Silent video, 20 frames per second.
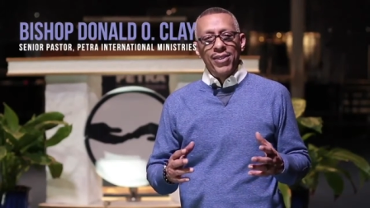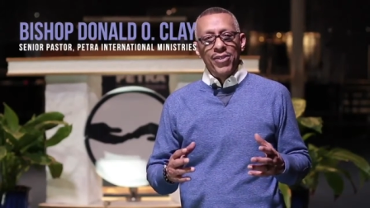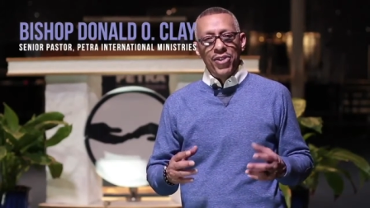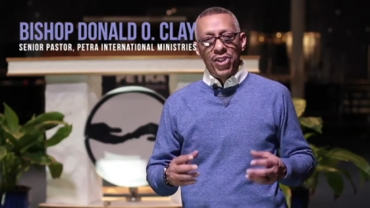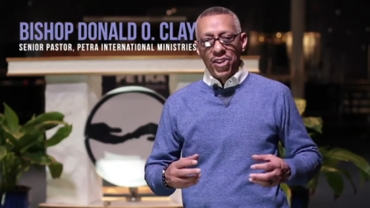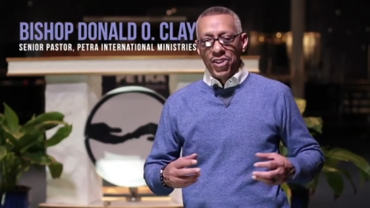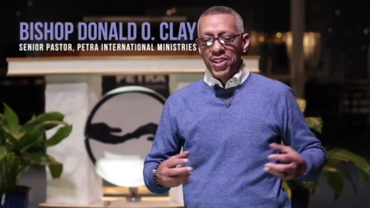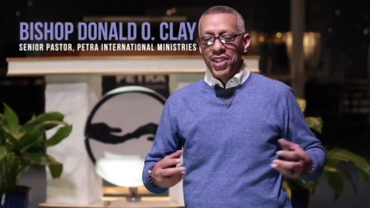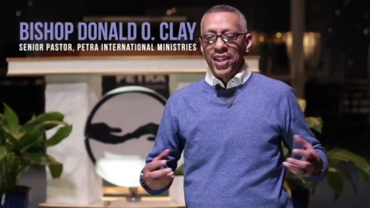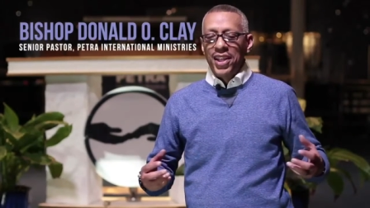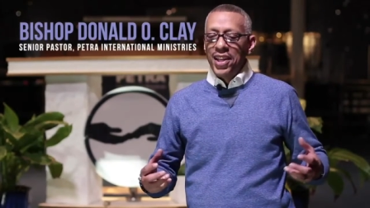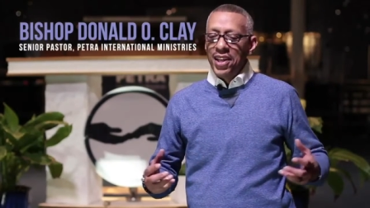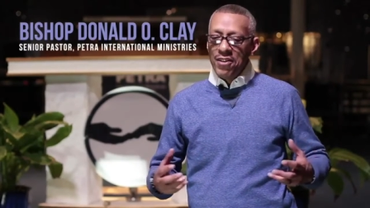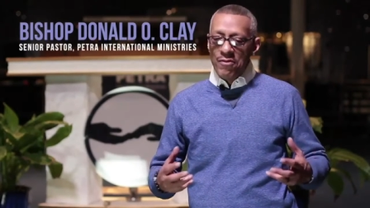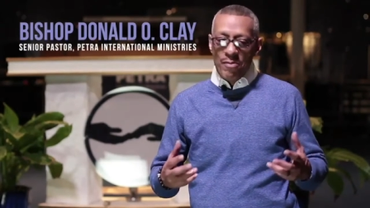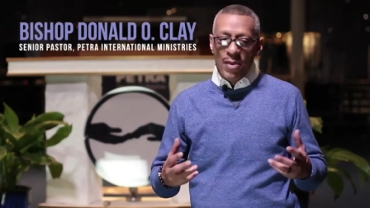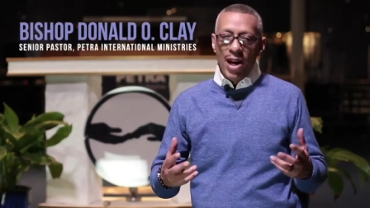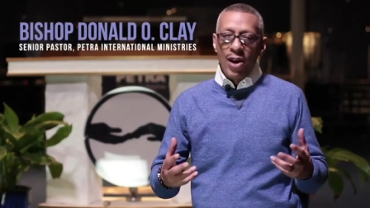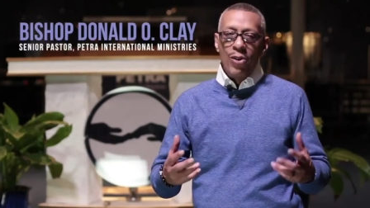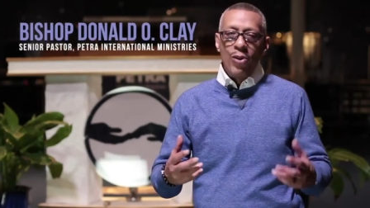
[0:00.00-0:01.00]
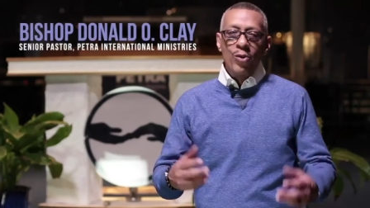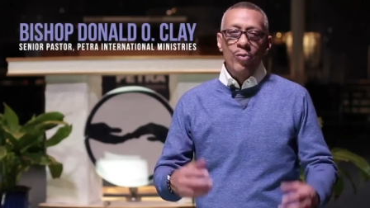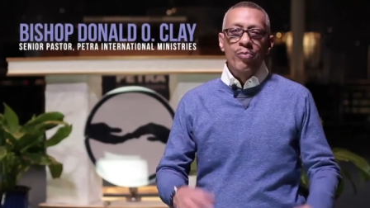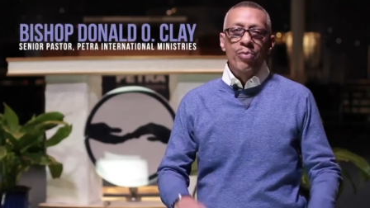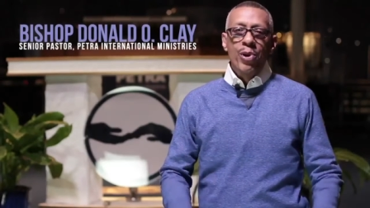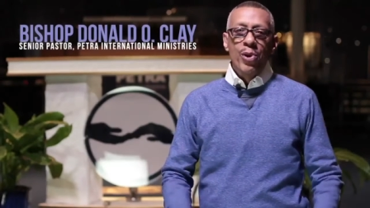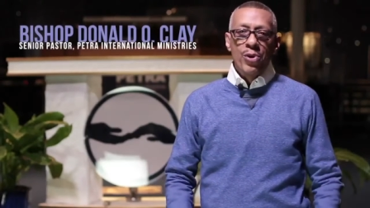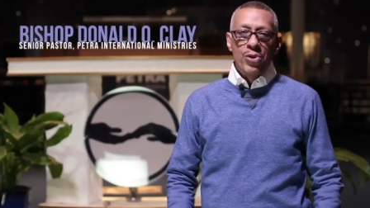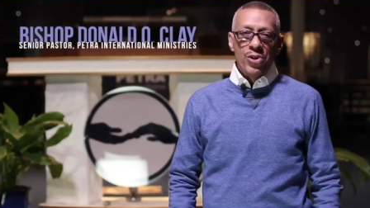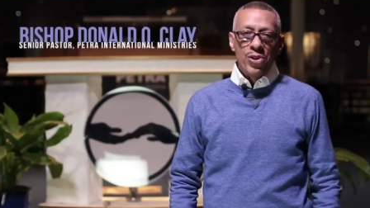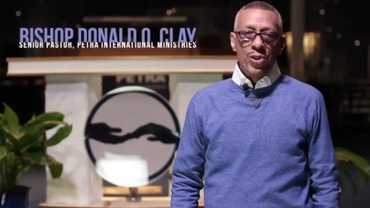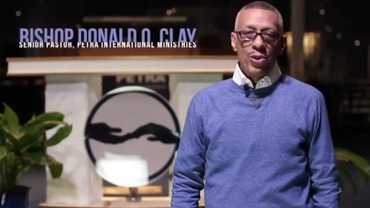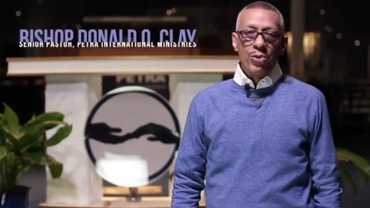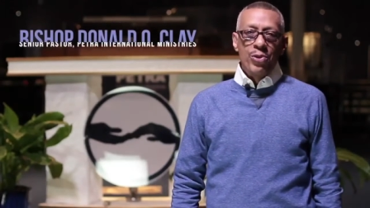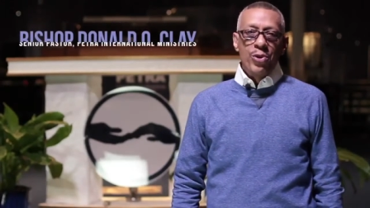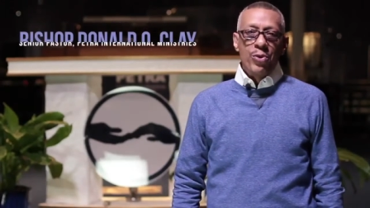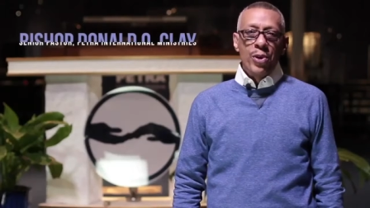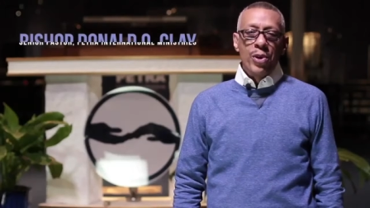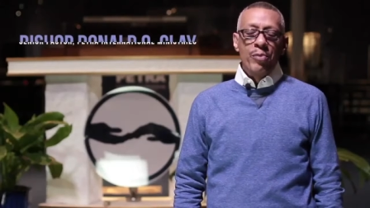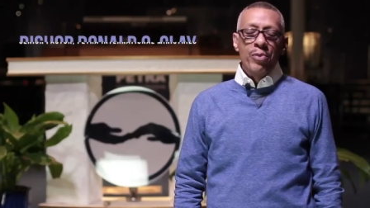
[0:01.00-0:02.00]
just to give my own personal
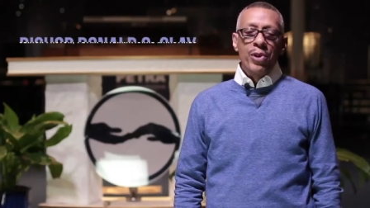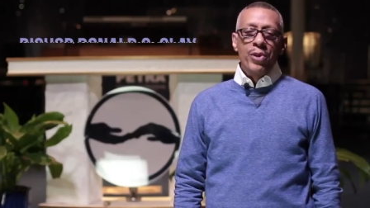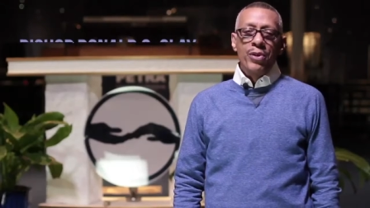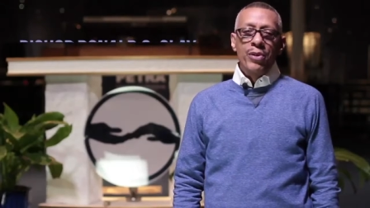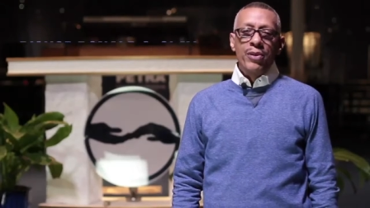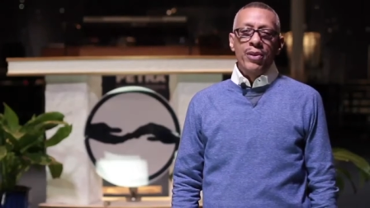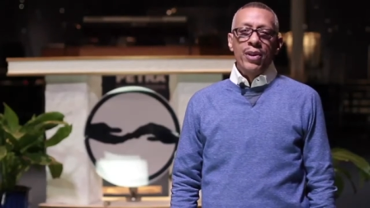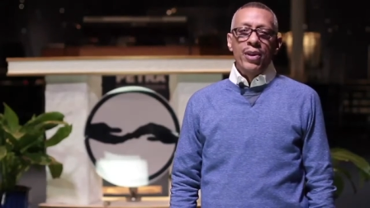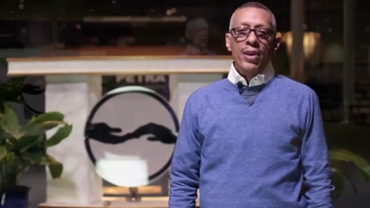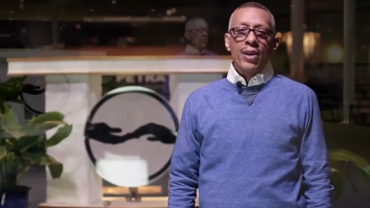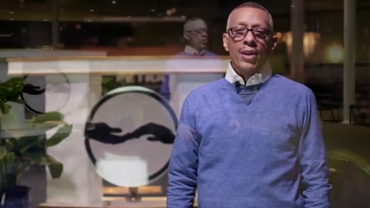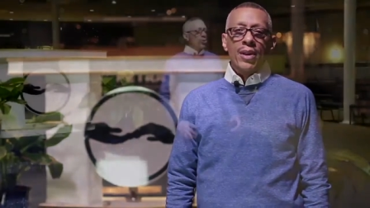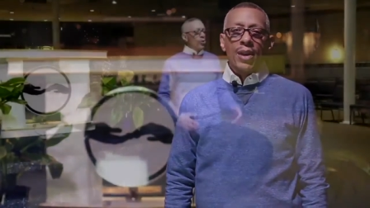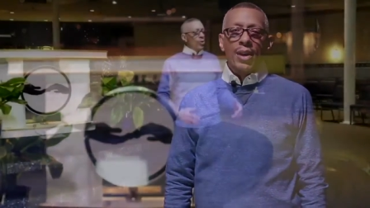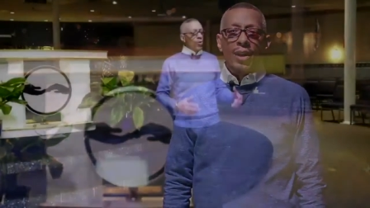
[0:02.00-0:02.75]
tribute to a